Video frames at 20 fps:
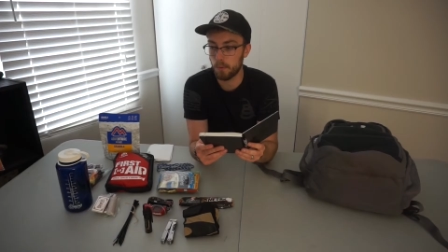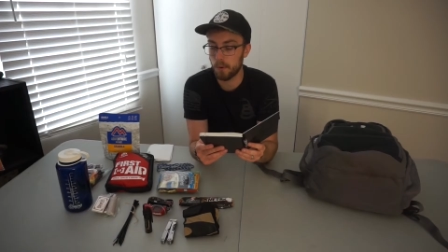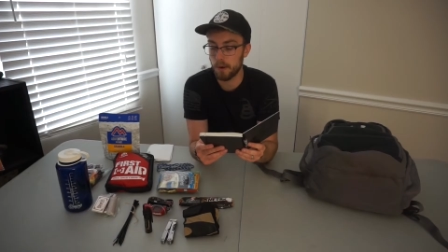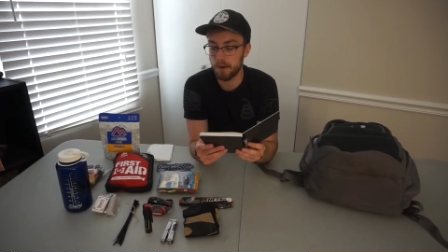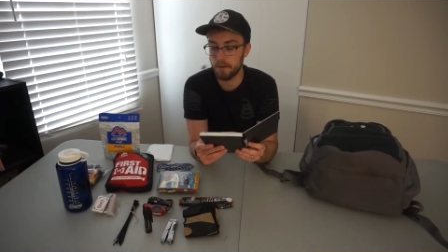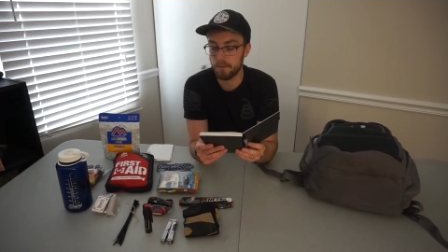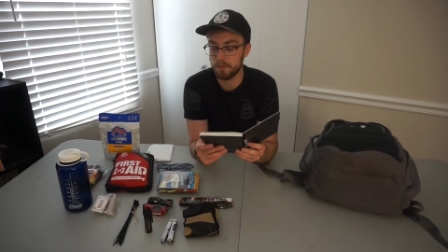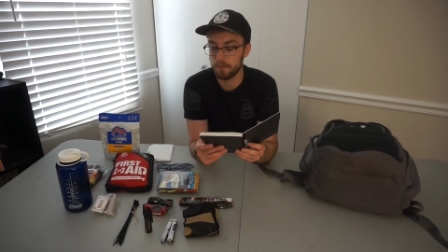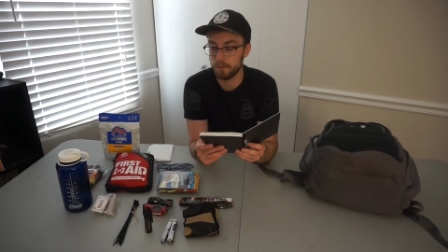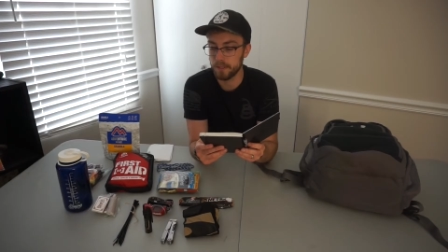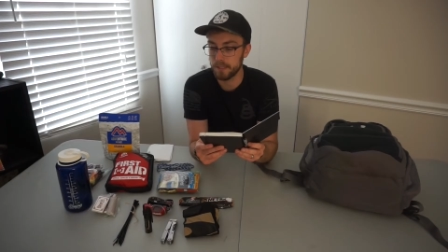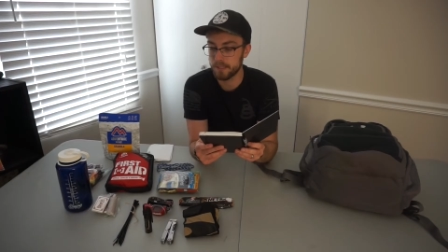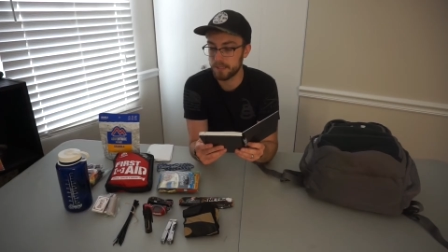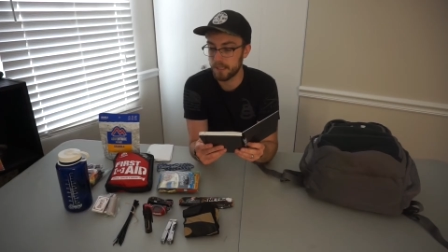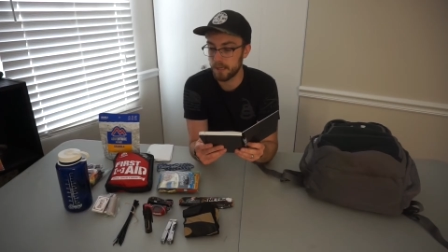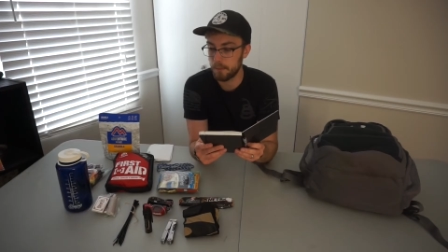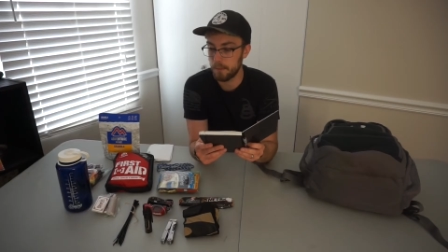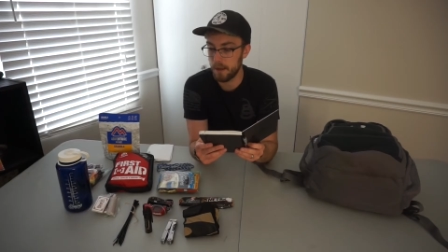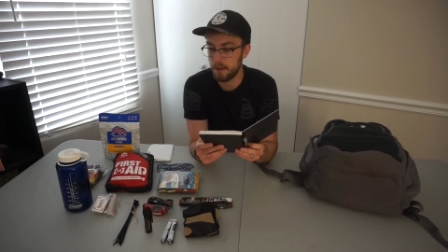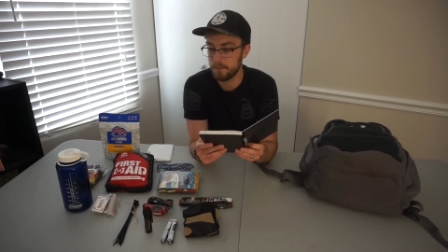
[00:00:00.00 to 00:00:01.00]
whatever
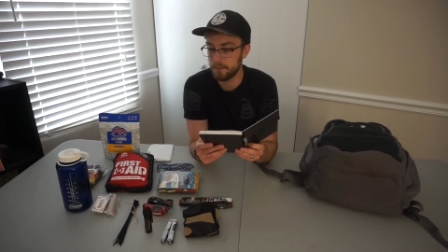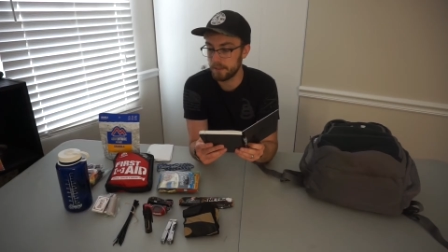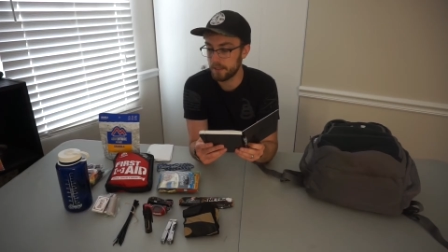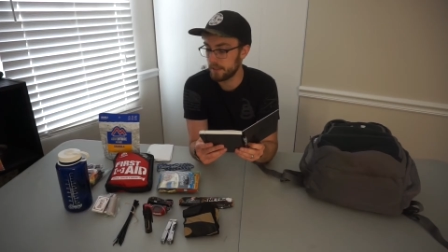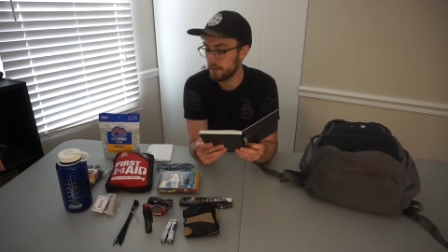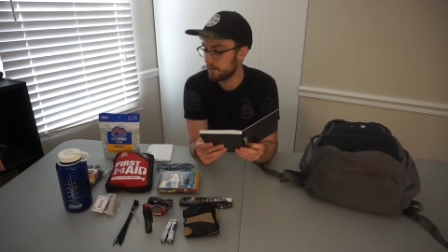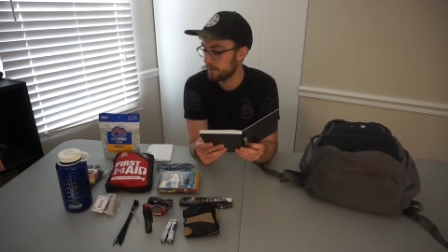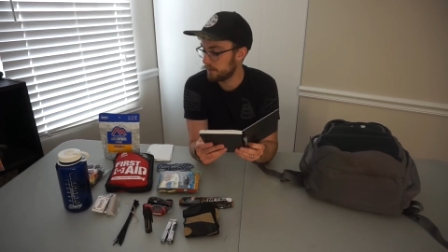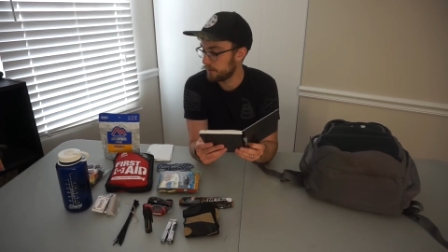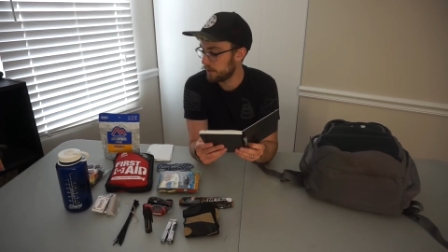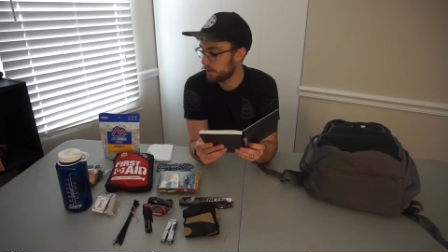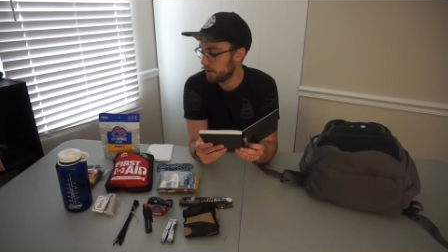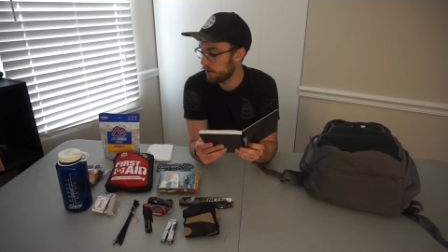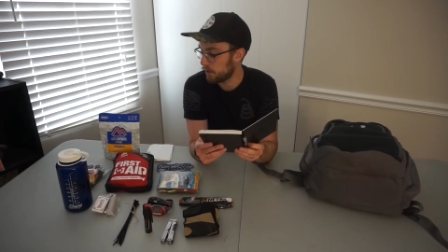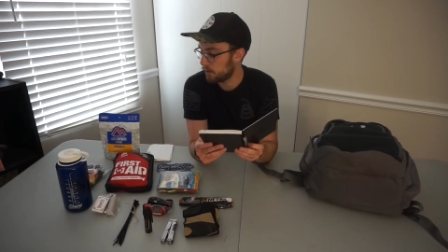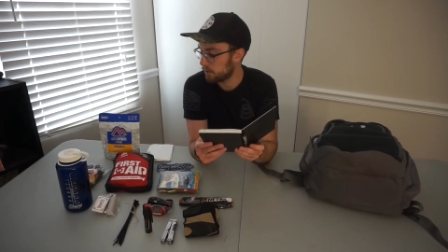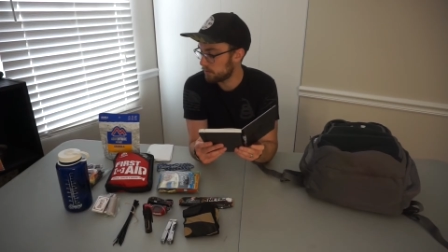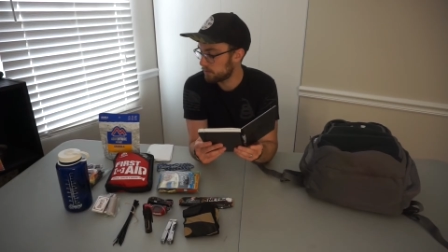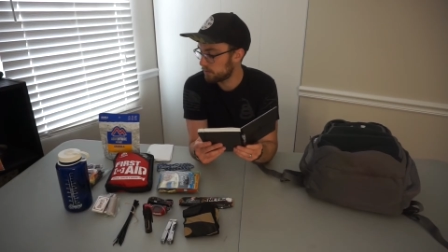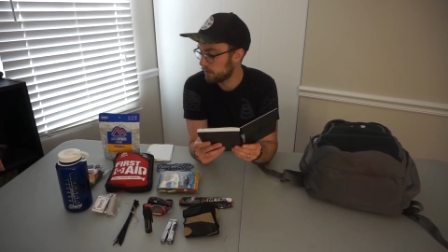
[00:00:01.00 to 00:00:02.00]
reason I'm having,
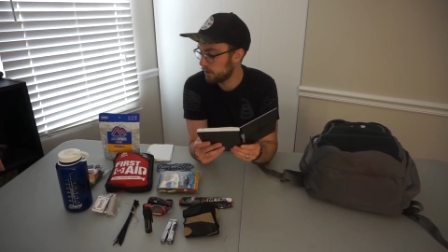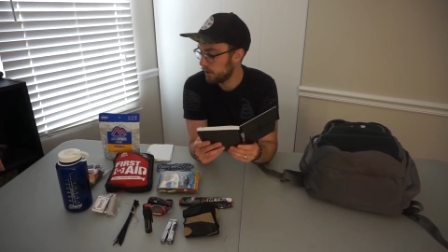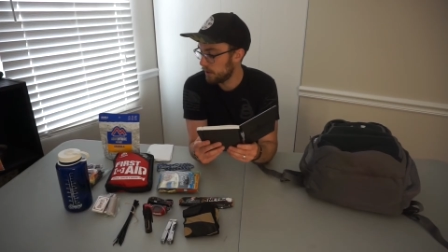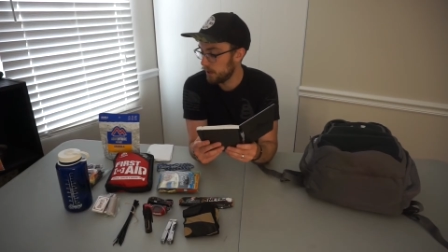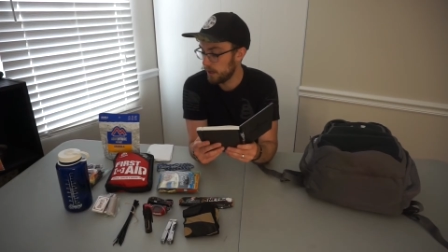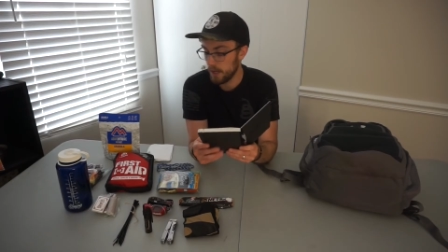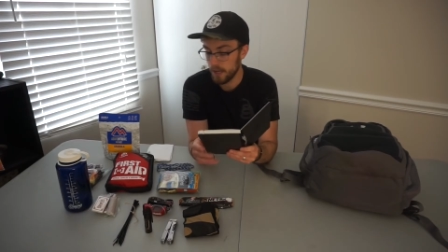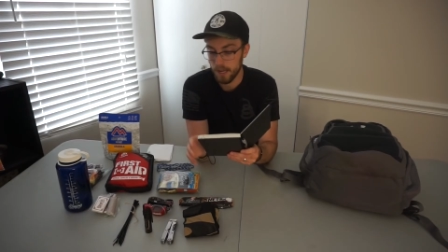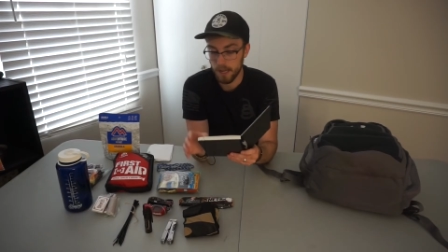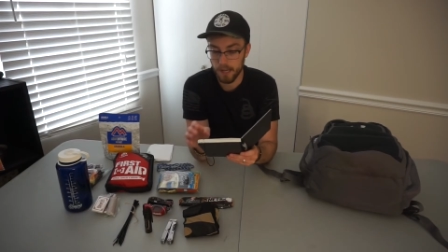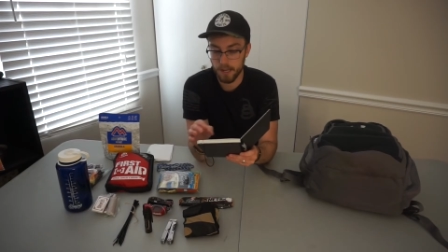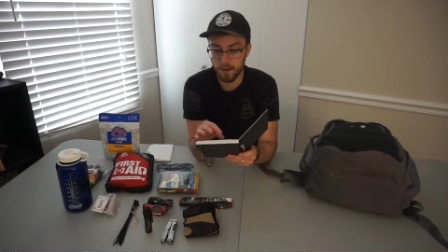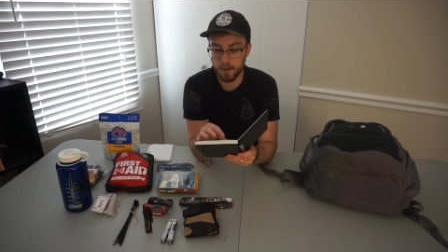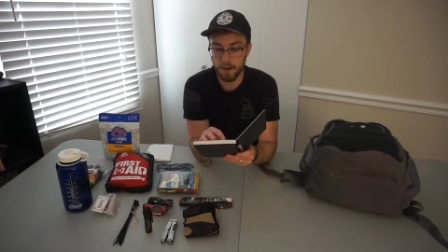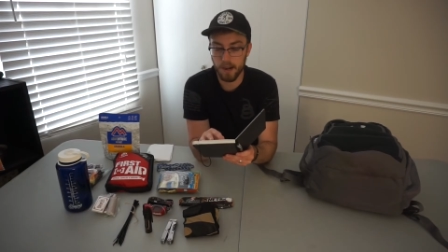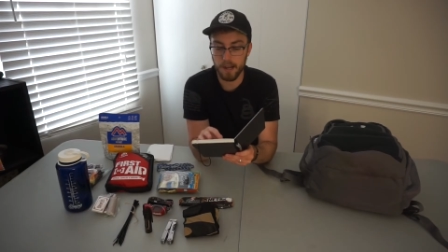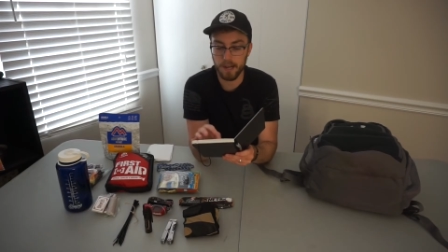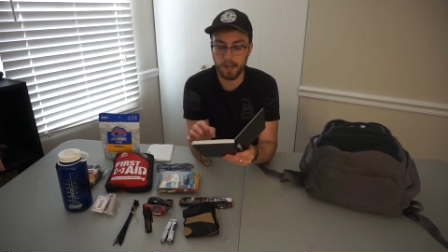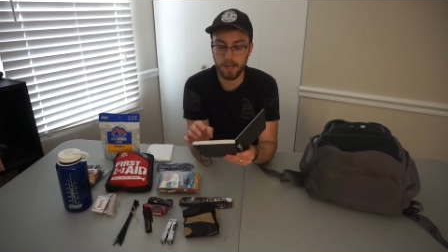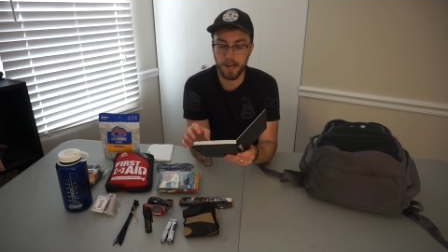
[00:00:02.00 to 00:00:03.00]

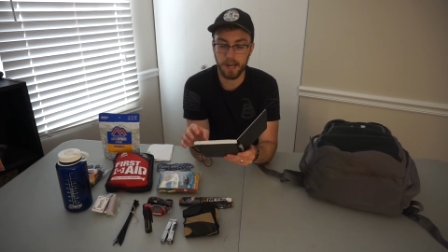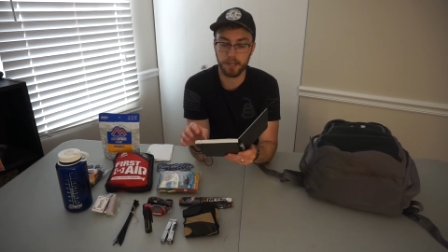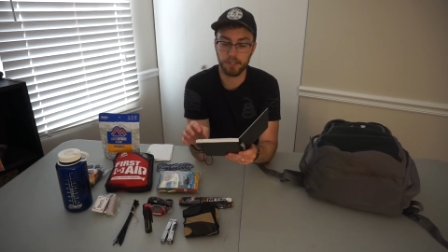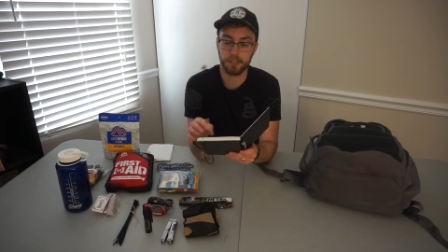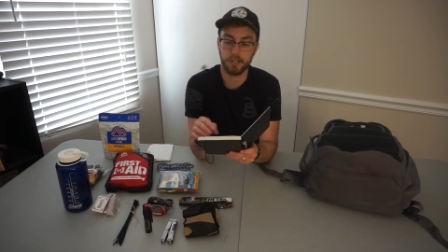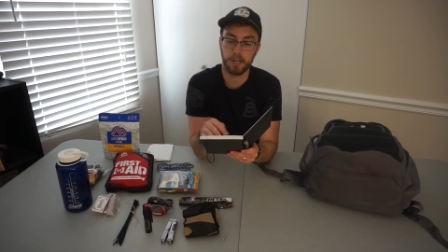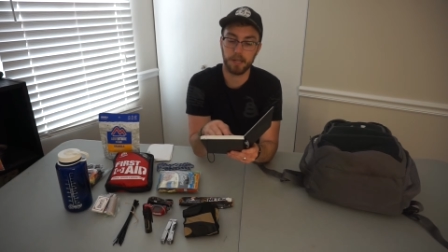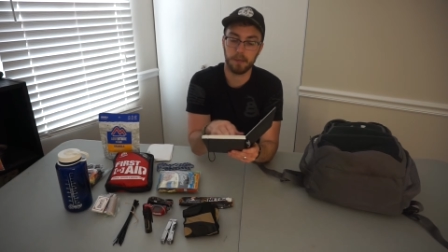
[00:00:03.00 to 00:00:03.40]
internet connection,